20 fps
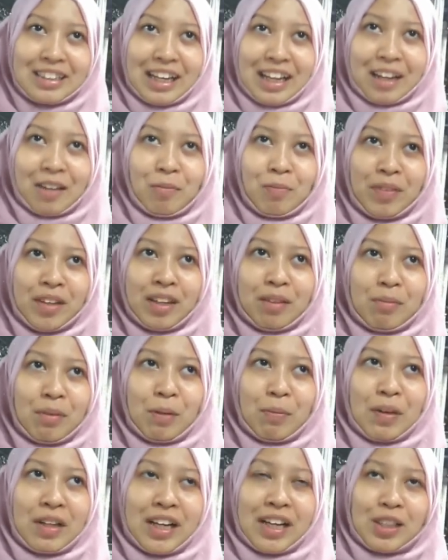Like
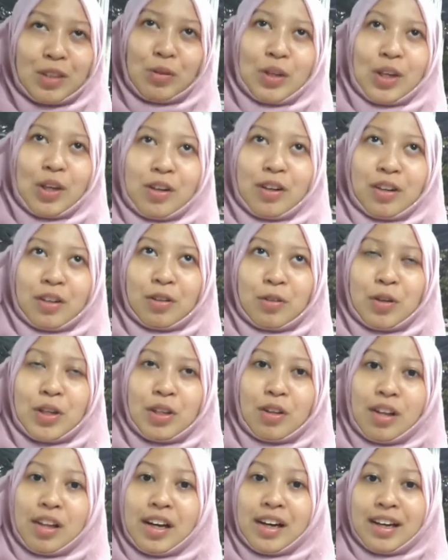maybe next week you're going
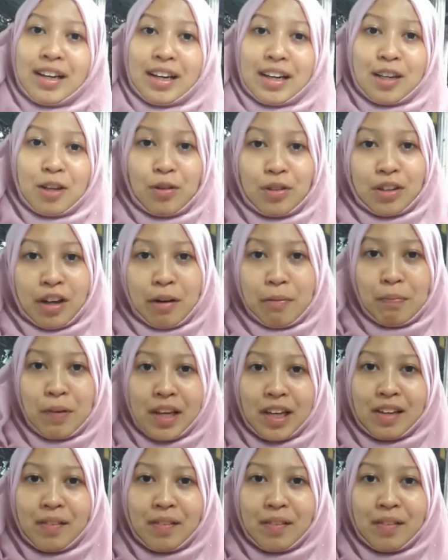to learn a new topic,